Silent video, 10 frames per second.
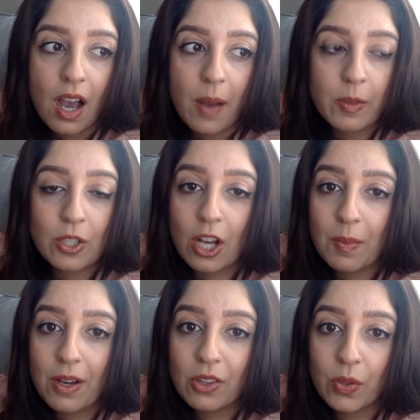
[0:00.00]
to talk
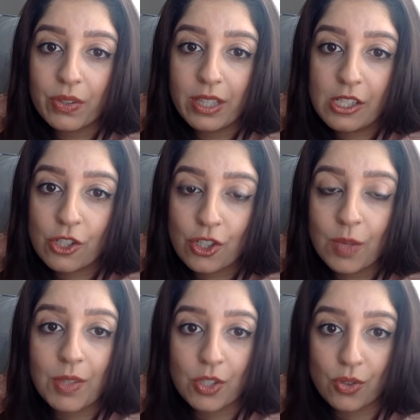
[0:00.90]
about their
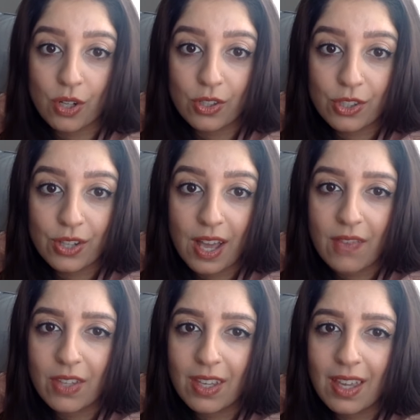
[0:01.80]
relationship, the struggles they're
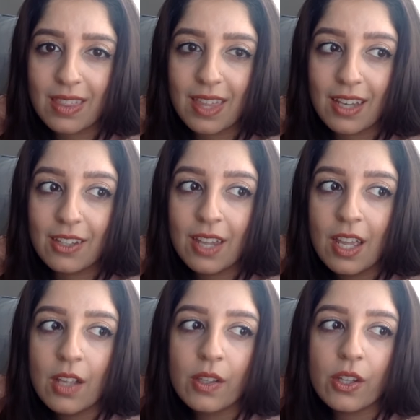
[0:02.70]
having. And then,
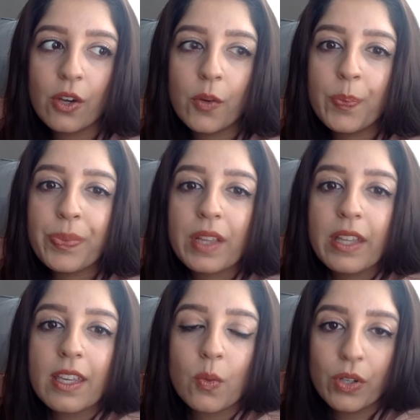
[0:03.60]
you know,
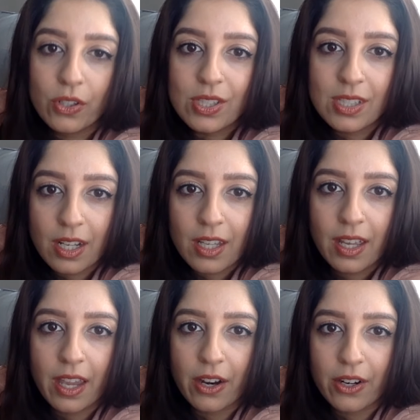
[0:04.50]
like when you're stuck in
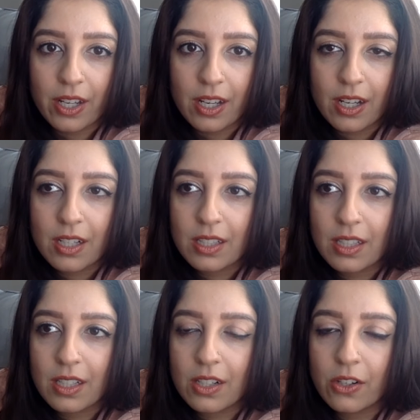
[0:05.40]
an area
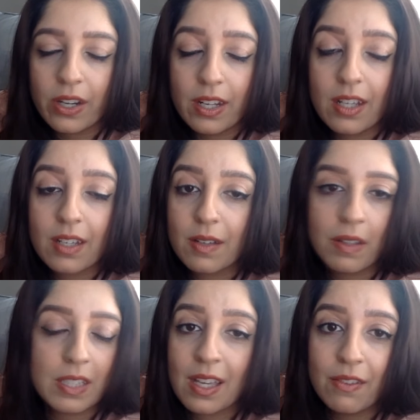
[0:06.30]
or in a
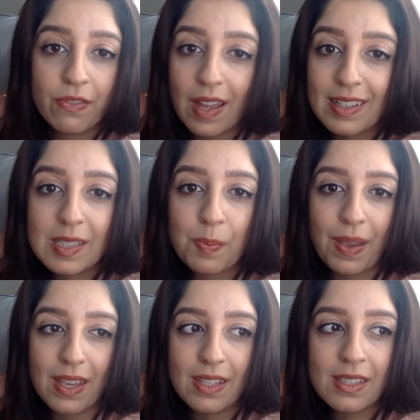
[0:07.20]
confined
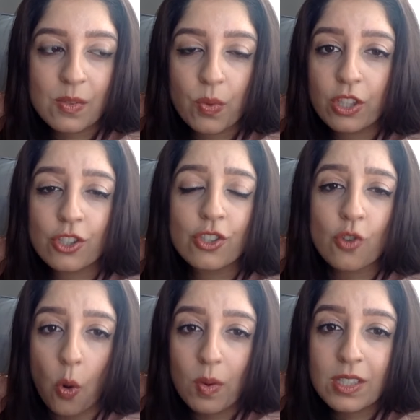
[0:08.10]
space, when there's
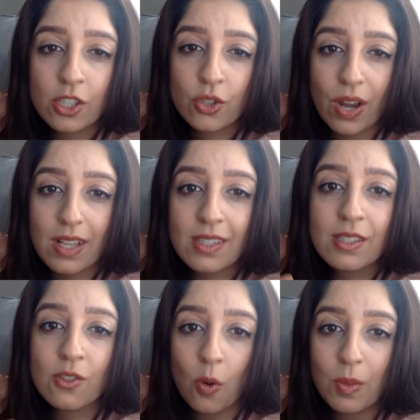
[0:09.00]
so much stress,
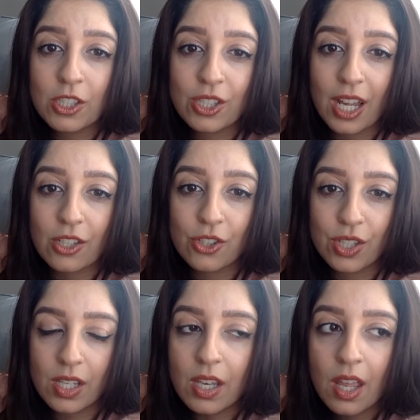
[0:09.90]
so much
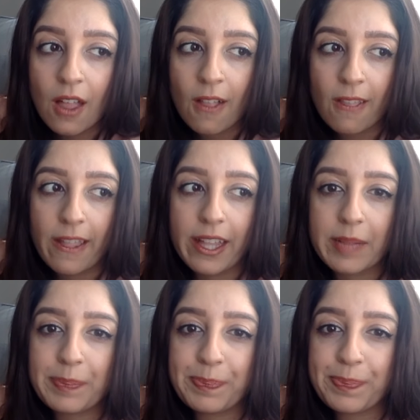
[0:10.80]
tension,
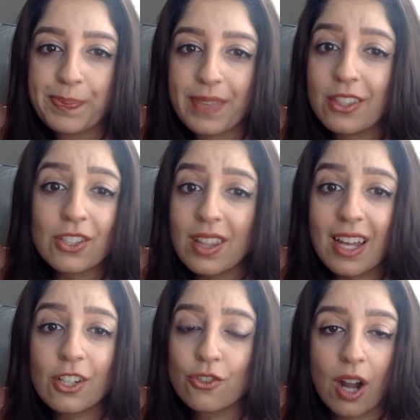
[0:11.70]
like, there's a
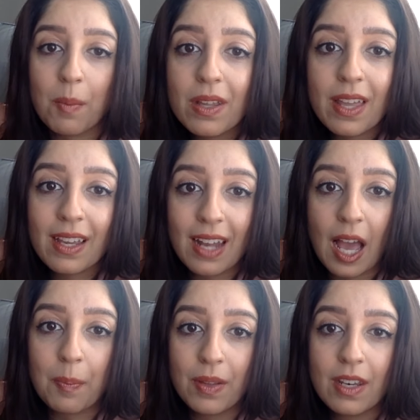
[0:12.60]
lot of drama that can
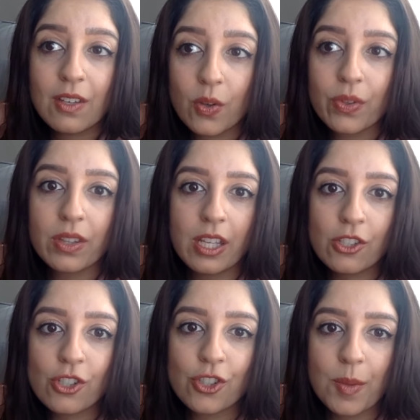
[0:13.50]
happen in your
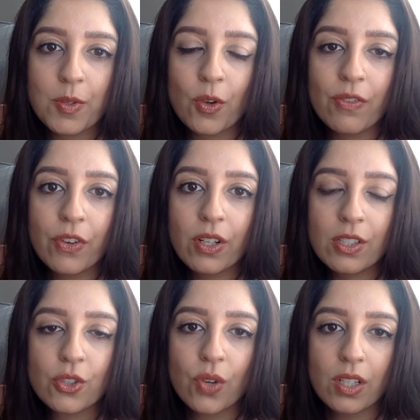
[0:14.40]
relationship. So if you're in a
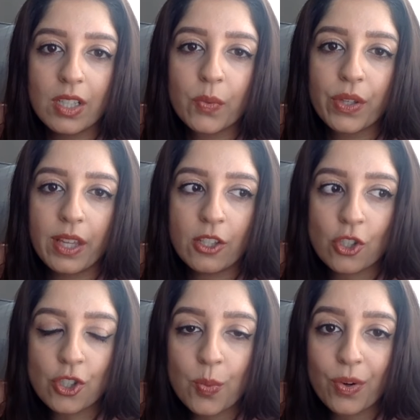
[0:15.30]
struggling
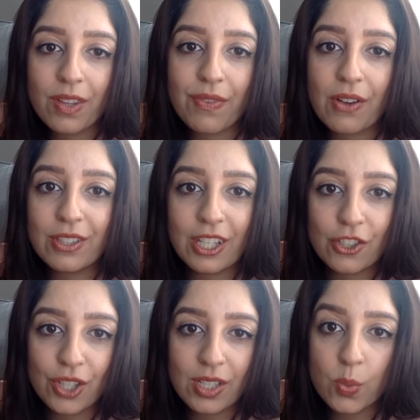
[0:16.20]
relationship where the
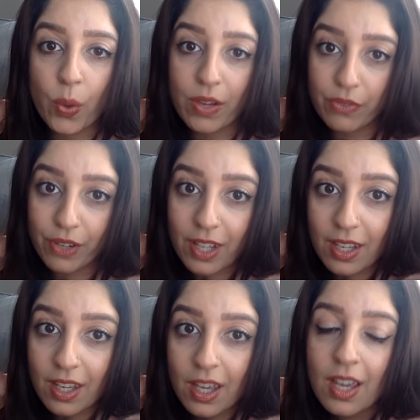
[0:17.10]
foundation is
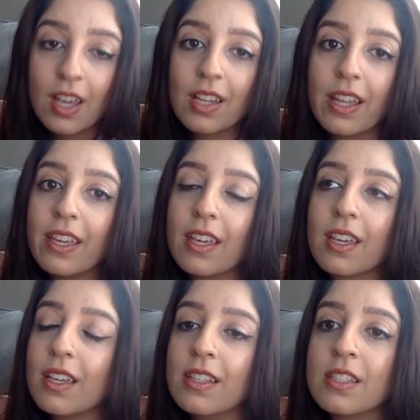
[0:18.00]
wavering,
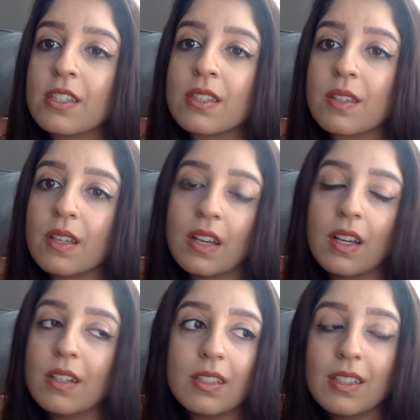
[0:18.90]
like it's
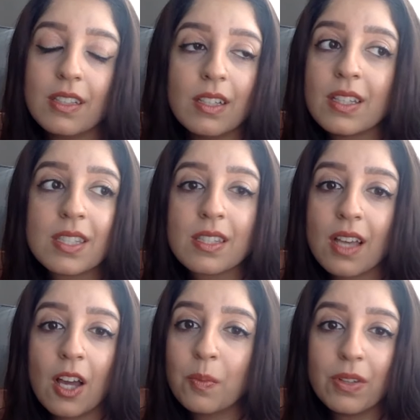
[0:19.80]

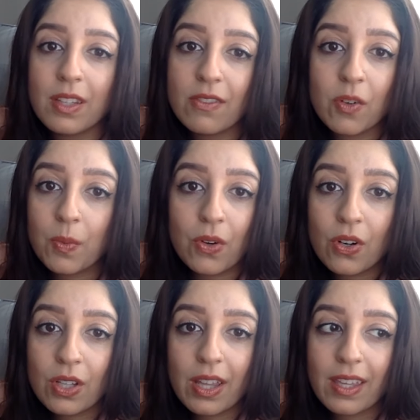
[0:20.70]

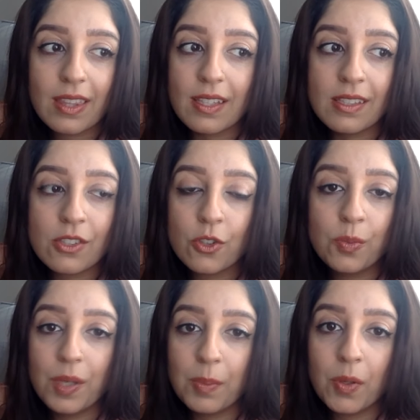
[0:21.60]
unbelievable, like these two
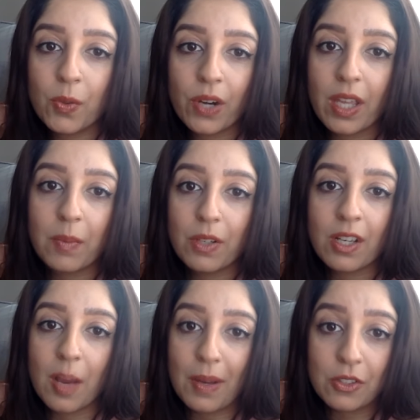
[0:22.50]
people were able to
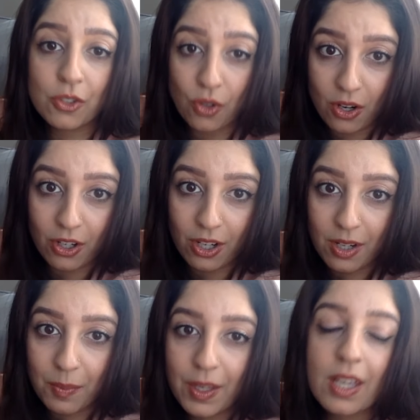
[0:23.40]
come out
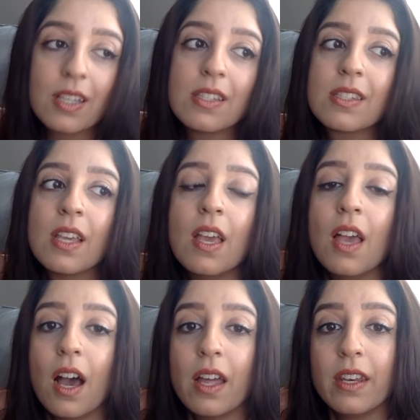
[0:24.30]
stronger, because
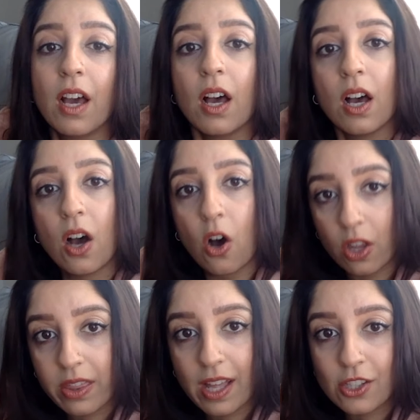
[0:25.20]
in
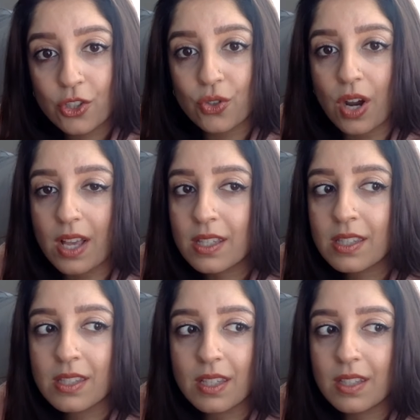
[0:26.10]
all that
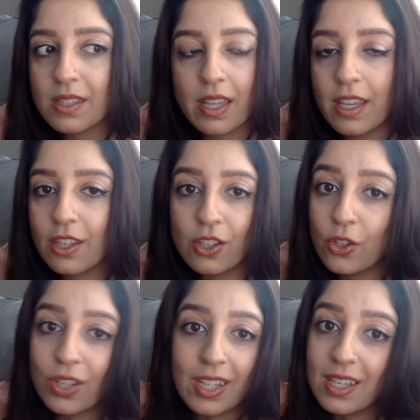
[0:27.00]
stress, it's like, you know,
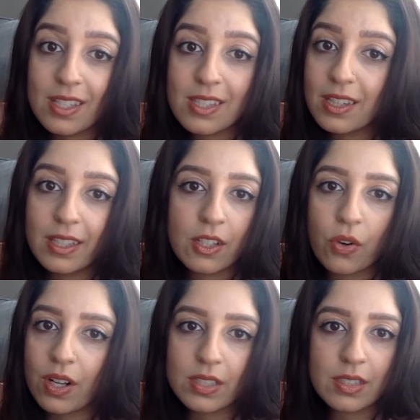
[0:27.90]
you can easily
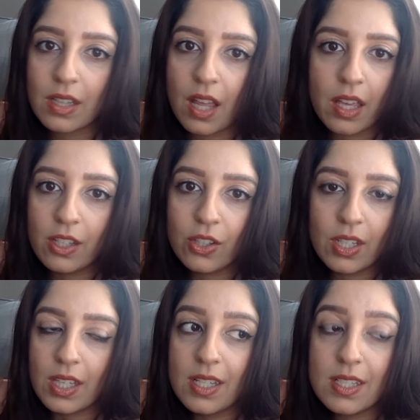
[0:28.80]
cross the line. You
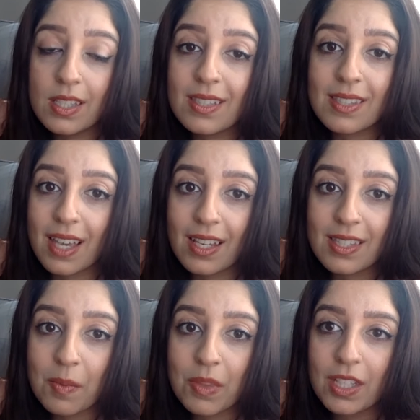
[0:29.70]
can easily say
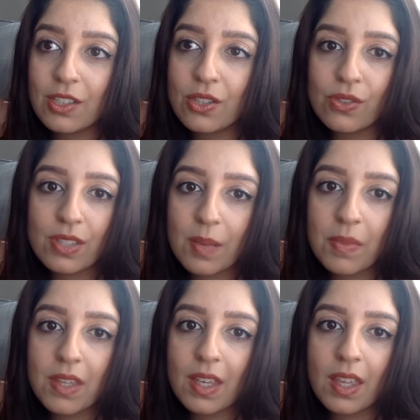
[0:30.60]
something, do
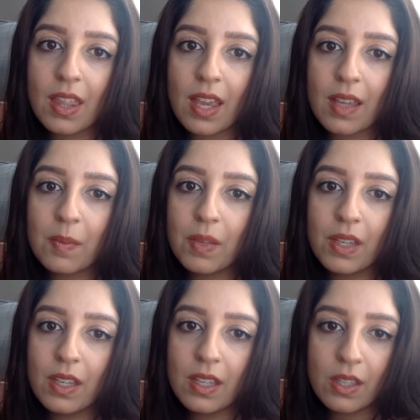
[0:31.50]
something that can
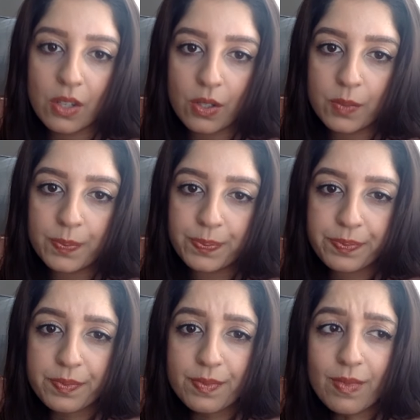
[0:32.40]
be, you know,
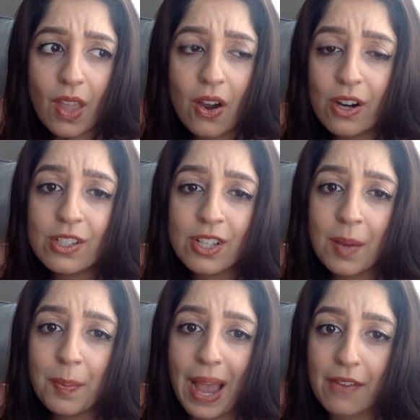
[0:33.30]
hard to
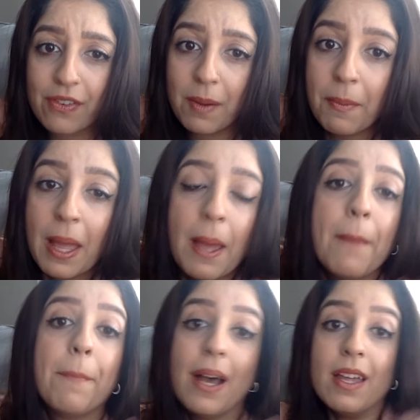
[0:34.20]
come back from.
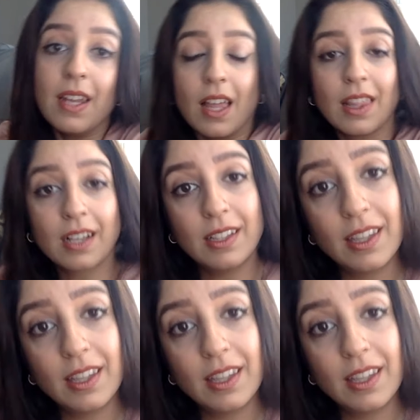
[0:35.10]
But luckily